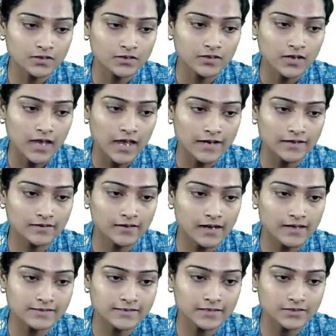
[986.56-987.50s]
and
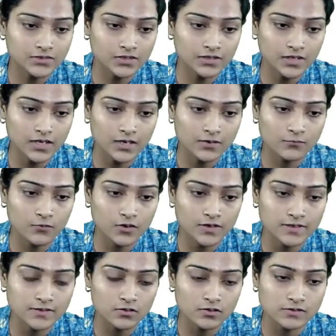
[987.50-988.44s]
transaction T4 is
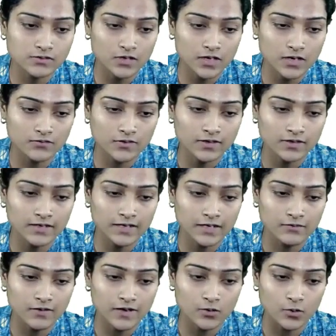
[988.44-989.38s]
also having read
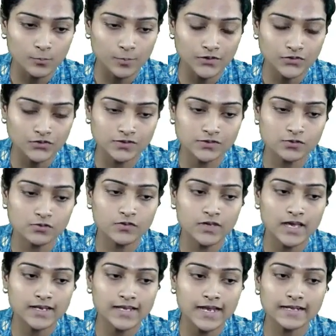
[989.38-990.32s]
y operation. So we are
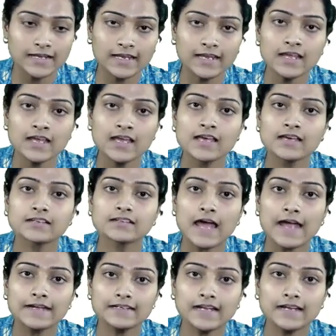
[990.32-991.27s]
getting
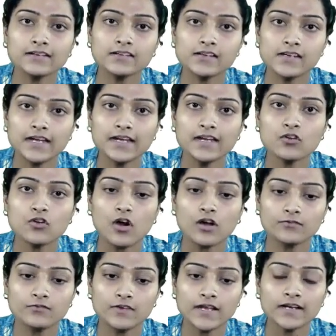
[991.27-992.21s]
write and read
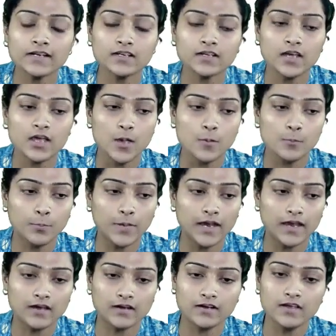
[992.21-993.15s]
conflict
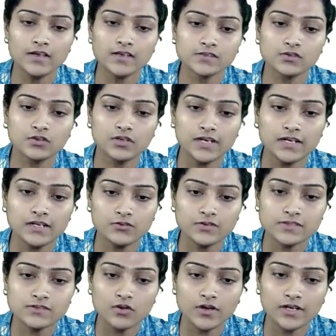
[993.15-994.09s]
pair. So T2 is
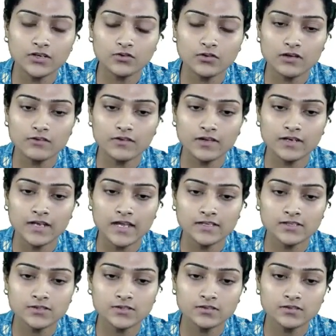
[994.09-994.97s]
going to have an edge